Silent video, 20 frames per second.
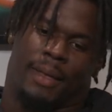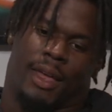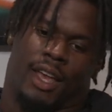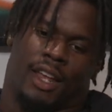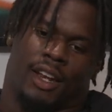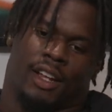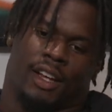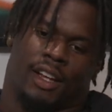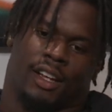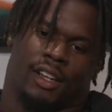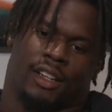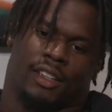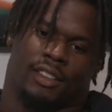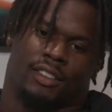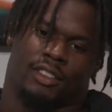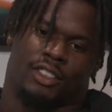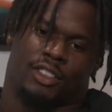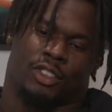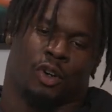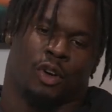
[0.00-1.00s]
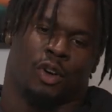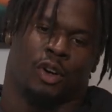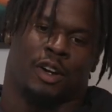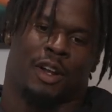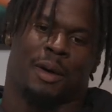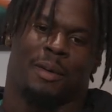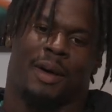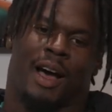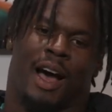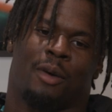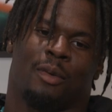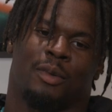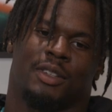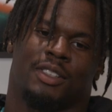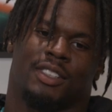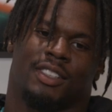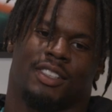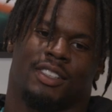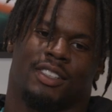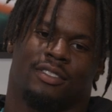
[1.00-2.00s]
And just growing up, I
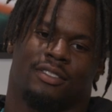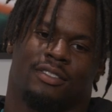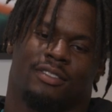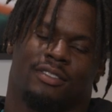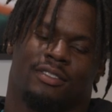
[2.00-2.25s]
was